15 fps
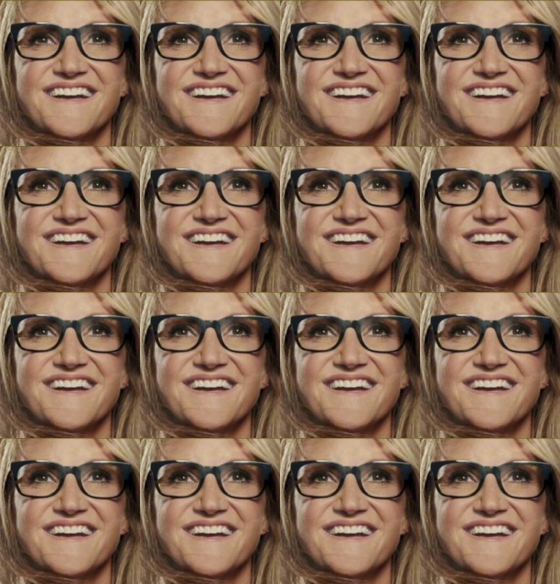
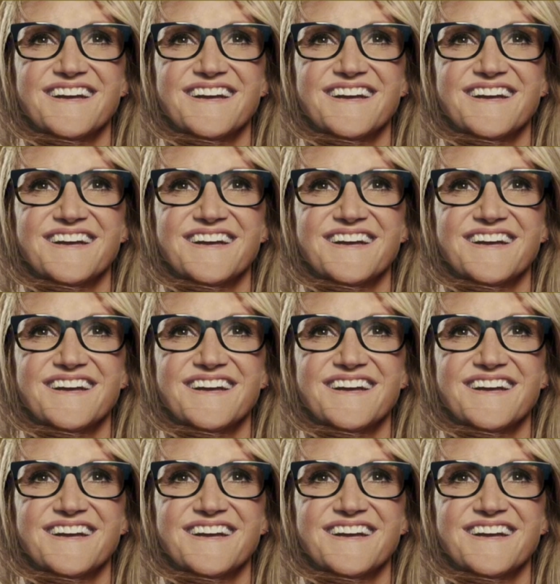
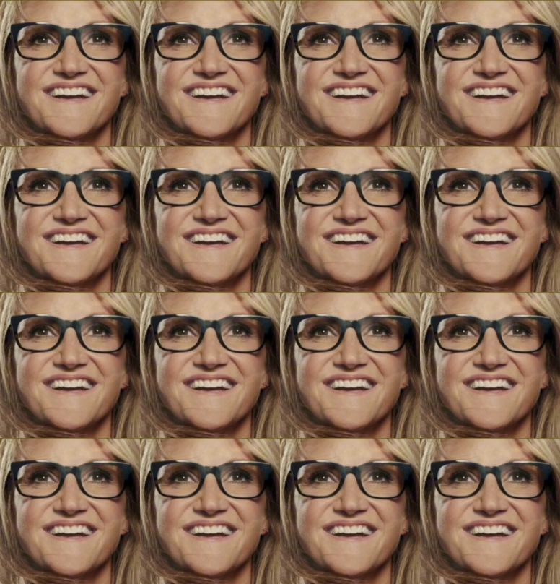
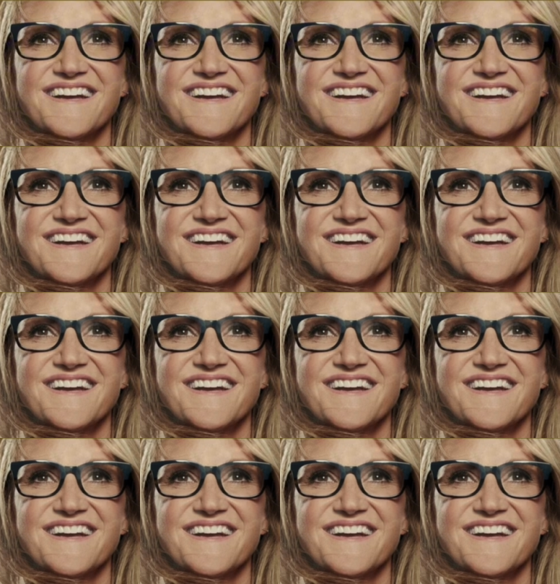
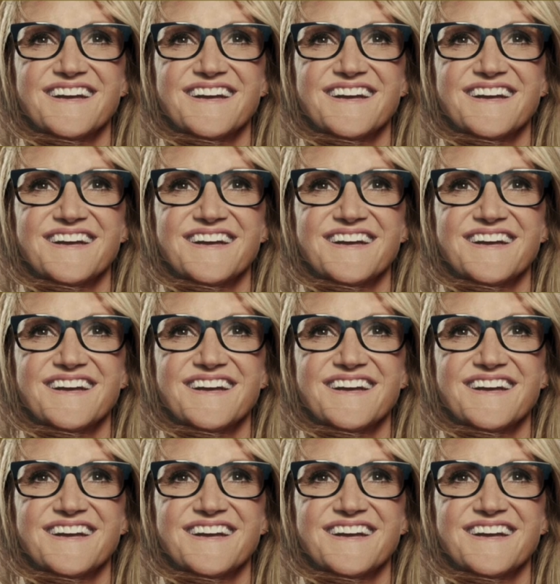
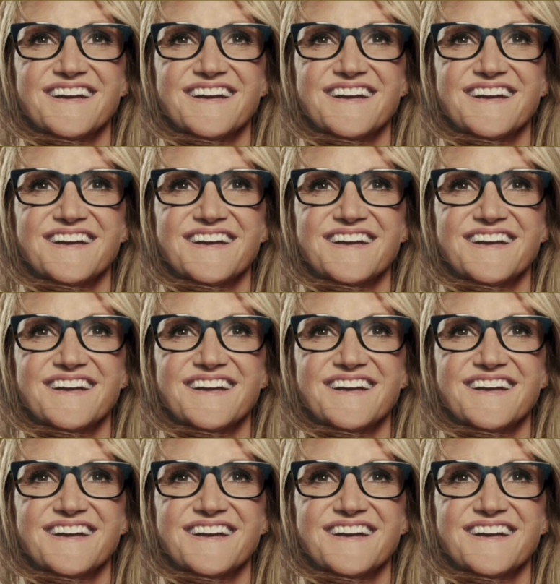
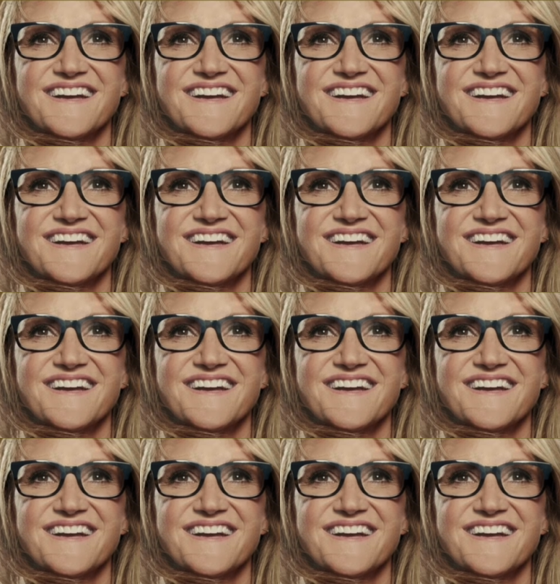[no speech]